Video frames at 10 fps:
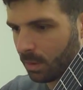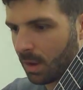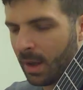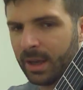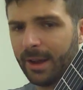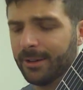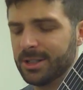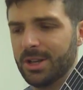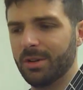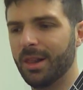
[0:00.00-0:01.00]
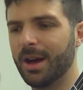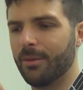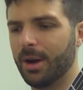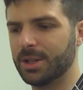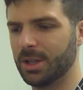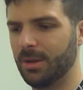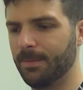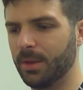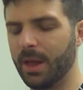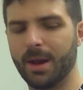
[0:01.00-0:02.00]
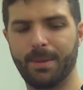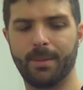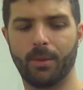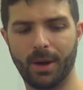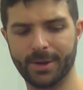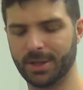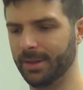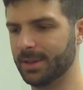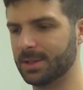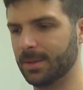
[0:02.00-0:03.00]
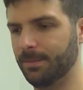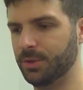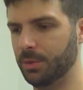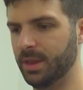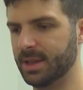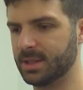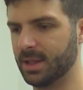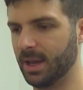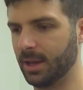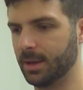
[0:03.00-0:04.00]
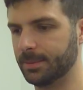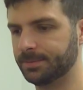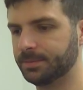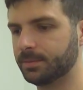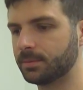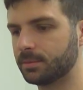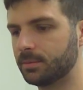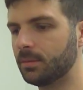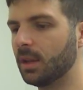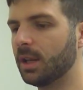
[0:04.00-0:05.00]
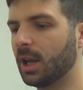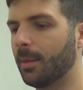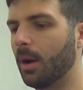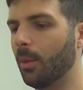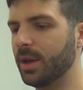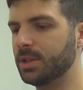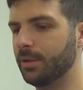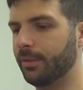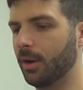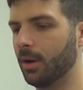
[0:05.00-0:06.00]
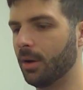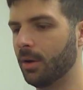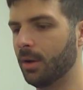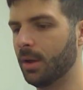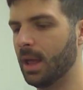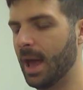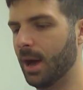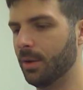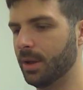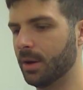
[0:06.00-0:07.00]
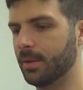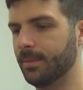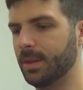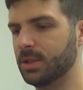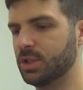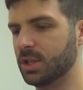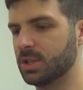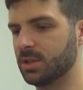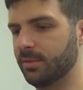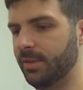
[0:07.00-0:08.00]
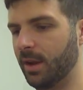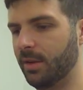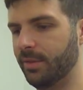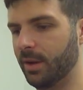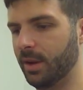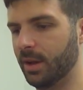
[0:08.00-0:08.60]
I guarantee you a lot of people watching this do this thing and come out way too far out here. It's just very, very